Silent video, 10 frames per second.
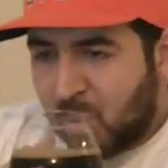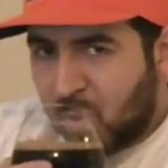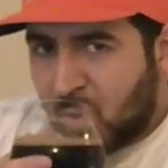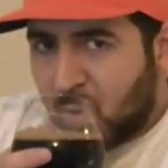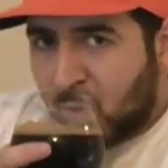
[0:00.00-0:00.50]

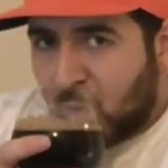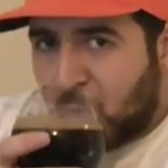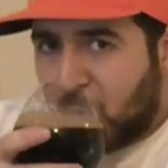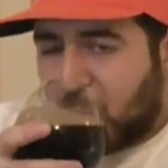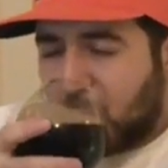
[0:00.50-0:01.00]

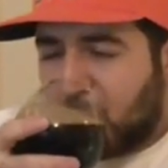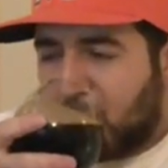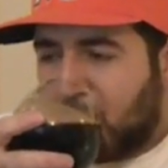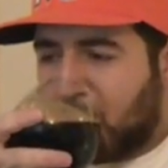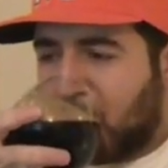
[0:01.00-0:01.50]

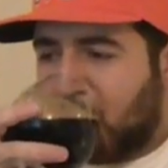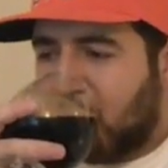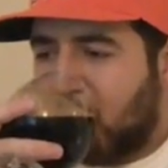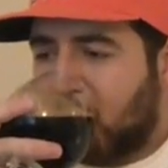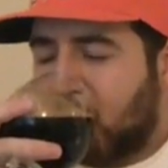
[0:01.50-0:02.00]

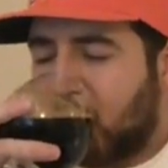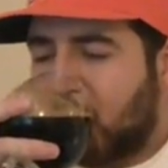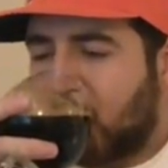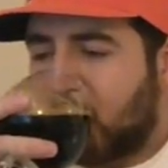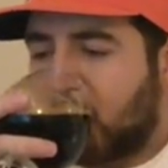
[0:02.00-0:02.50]

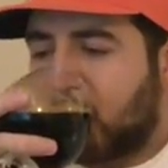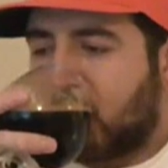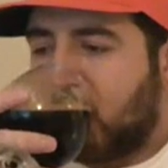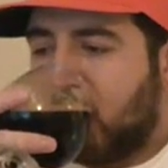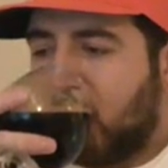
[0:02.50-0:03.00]

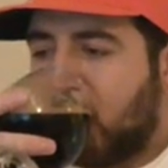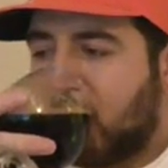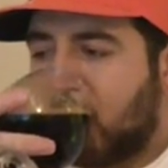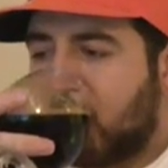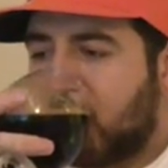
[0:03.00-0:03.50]

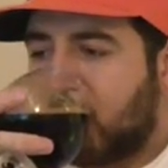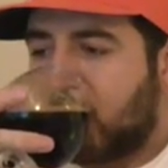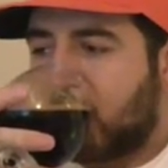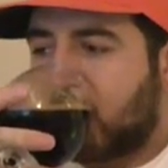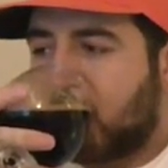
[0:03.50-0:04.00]

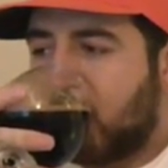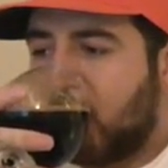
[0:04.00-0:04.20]
(silence)